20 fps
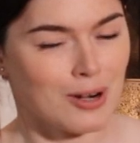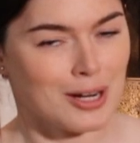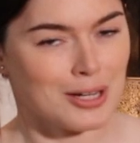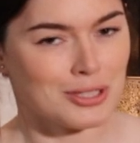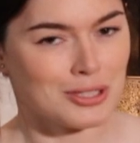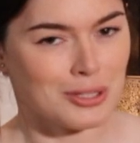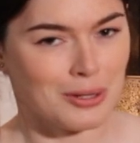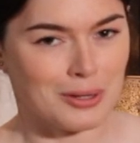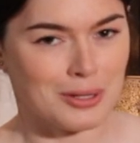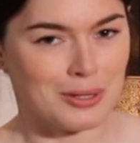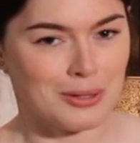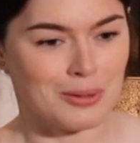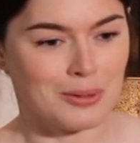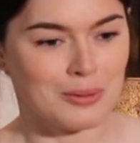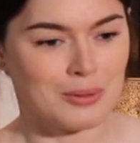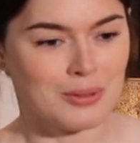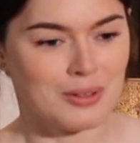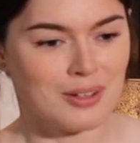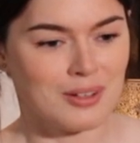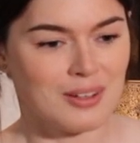I show
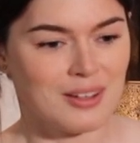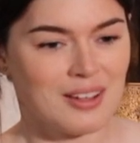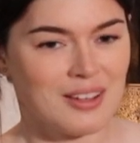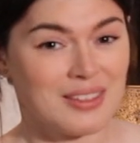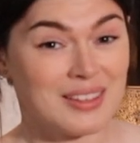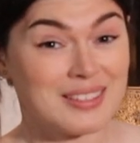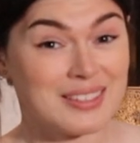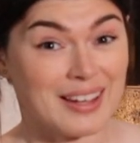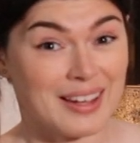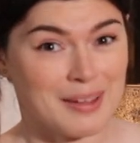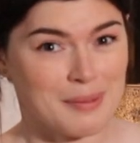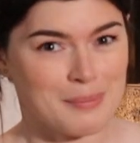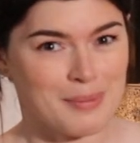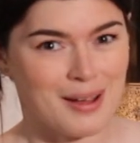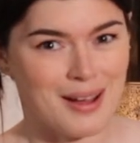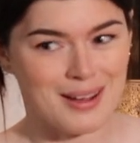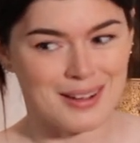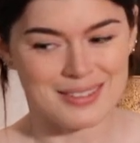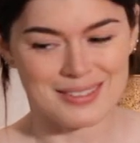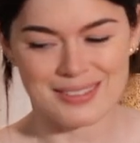you the second
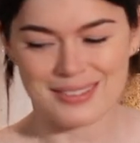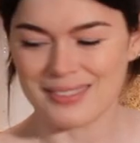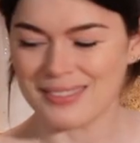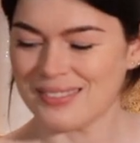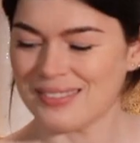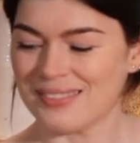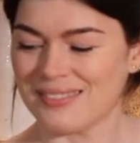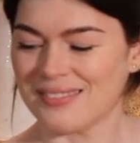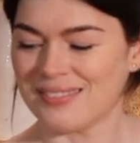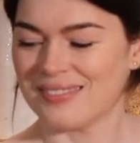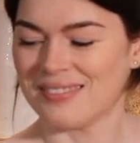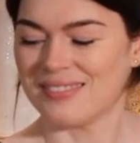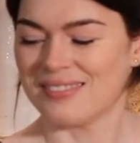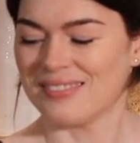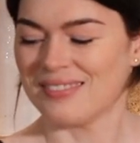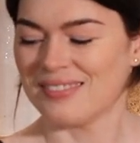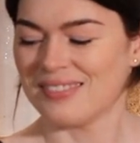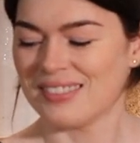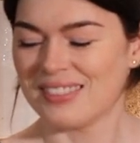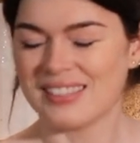box,
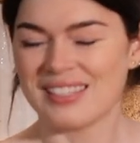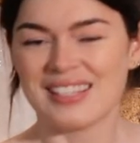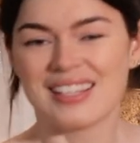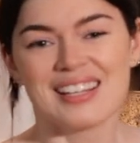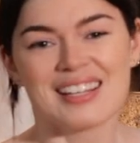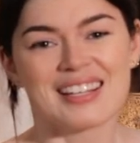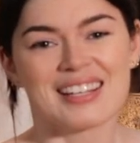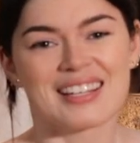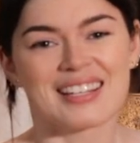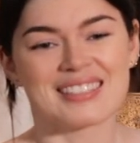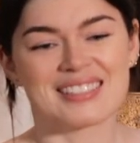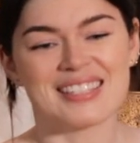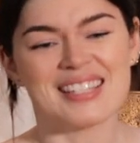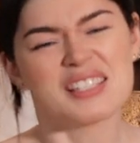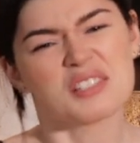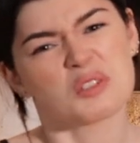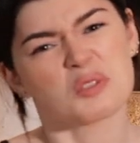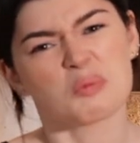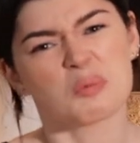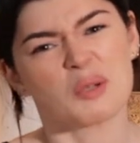because the
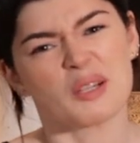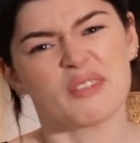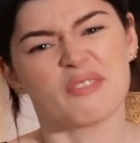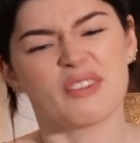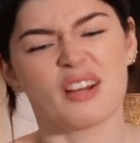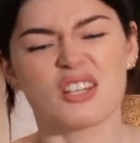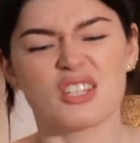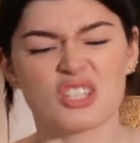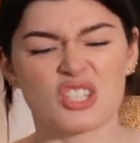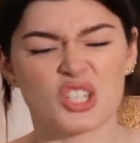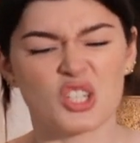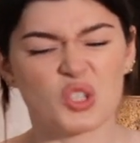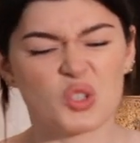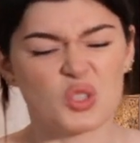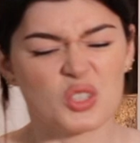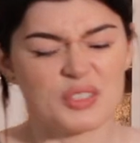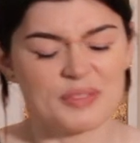easel's pretty fun too.